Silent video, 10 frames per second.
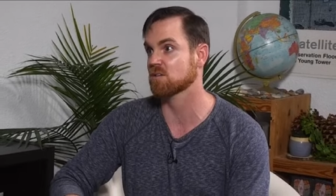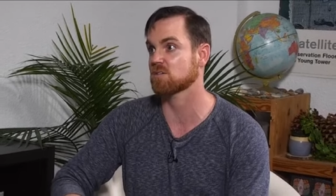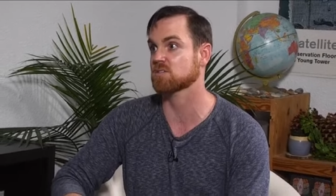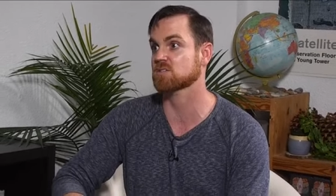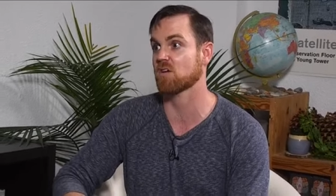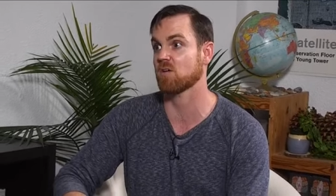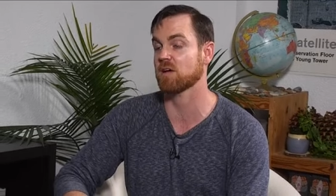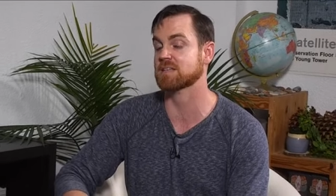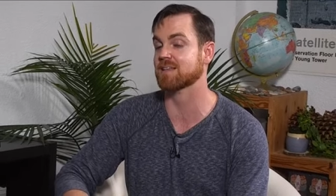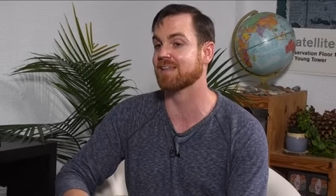yeah. so
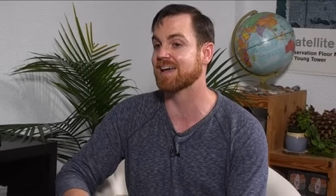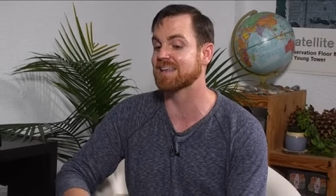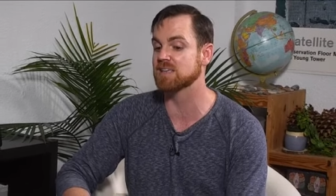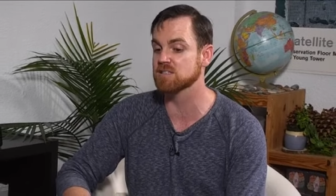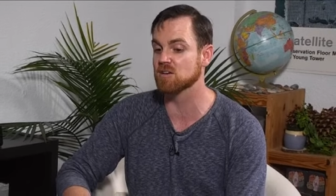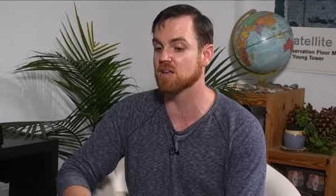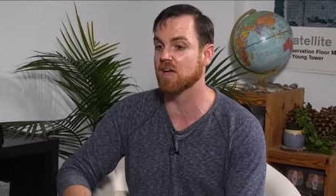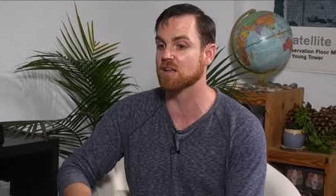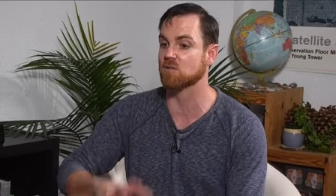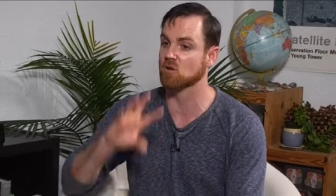it's a lot easier to
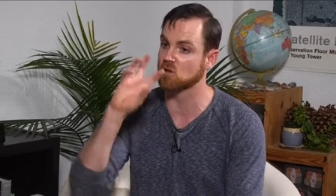get